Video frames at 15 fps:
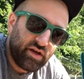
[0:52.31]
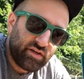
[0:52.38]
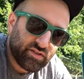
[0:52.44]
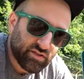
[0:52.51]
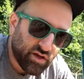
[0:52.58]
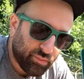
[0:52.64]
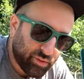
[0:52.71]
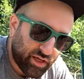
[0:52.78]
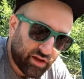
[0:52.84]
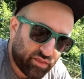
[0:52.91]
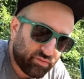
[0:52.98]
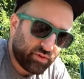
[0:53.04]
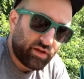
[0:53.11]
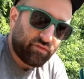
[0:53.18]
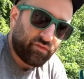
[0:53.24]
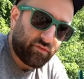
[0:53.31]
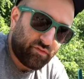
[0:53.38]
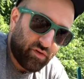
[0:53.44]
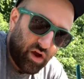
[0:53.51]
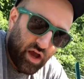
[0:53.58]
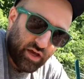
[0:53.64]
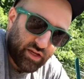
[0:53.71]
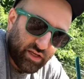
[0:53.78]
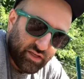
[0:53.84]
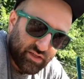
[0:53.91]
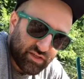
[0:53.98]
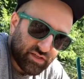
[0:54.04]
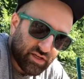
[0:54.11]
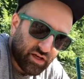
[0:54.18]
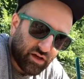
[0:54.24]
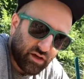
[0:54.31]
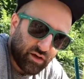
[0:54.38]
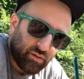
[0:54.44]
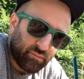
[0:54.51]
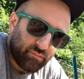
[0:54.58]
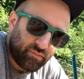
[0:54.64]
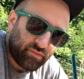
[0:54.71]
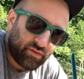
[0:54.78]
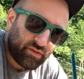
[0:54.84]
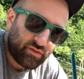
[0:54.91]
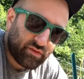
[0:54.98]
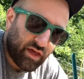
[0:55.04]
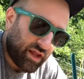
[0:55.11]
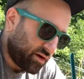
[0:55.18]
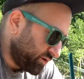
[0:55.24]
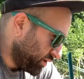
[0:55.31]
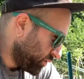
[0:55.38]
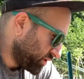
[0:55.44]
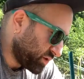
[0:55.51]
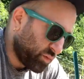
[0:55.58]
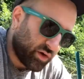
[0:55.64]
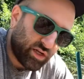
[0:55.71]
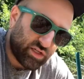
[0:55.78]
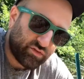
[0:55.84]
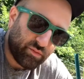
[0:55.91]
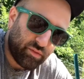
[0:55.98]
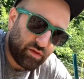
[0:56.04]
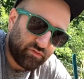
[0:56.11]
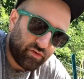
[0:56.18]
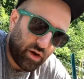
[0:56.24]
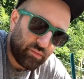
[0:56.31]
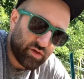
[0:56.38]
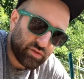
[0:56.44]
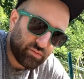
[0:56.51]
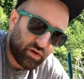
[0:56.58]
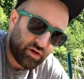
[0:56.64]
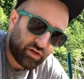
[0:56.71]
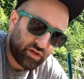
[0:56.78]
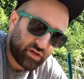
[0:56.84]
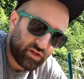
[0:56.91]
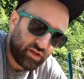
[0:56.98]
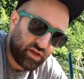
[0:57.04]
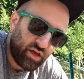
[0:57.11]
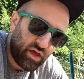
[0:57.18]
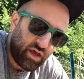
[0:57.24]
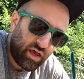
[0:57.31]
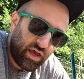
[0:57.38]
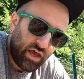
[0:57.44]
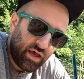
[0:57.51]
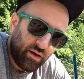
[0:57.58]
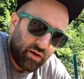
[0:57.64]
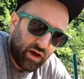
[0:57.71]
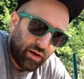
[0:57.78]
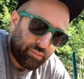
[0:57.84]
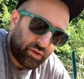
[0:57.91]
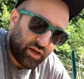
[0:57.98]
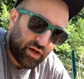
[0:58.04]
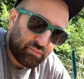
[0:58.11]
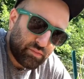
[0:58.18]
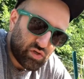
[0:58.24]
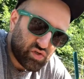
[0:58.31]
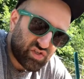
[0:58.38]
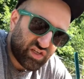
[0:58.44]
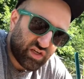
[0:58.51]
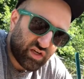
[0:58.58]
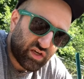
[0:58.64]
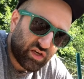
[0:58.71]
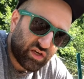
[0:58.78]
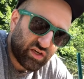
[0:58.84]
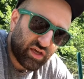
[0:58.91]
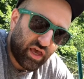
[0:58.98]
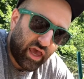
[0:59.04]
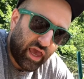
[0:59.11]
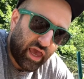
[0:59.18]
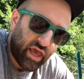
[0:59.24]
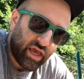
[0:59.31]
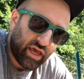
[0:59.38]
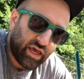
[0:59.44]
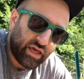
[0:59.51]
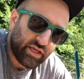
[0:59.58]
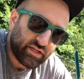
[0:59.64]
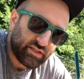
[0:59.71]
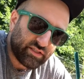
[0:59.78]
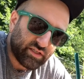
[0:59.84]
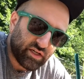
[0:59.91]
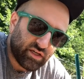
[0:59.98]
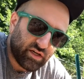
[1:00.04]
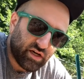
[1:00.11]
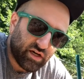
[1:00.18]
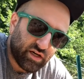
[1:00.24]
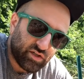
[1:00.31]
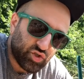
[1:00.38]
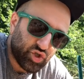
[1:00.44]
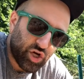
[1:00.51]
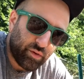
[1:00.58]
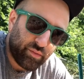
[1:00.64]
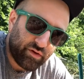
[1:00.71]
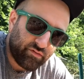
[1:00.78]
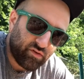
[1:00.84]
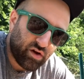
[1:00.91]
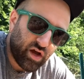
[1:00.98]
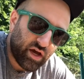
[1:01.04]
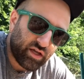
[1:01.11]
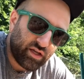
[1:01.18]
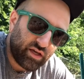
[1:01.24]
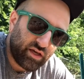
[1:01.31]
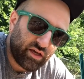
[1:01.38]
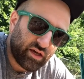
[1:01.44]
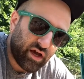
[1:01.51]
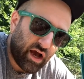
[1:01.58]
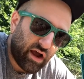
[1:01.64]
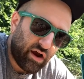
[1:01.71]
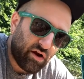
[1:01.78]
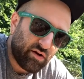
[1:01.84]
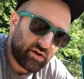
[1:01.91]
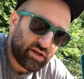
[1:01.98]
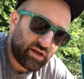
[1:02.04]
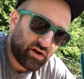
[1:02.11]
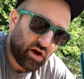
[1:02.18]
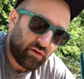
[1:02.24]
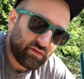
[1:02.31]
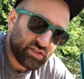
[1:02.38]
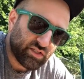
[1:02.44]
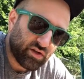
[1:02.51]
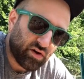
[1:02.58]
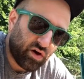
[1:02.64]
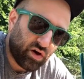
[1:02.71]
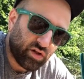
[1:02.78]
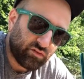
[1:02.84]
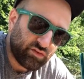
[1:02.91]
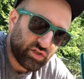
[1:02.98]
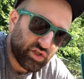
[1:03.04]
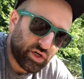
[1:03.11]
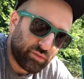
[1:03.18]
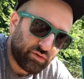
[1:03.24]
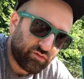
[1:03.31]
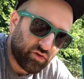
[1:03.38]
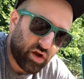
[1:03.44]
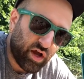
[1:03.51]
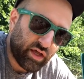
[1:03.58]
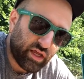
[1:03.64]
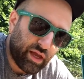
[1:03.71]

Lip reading: So I planted 3 different varieties. I don't know what the one is from the farmer's market. I planted Music and German variety. I already harvested all of the German variety.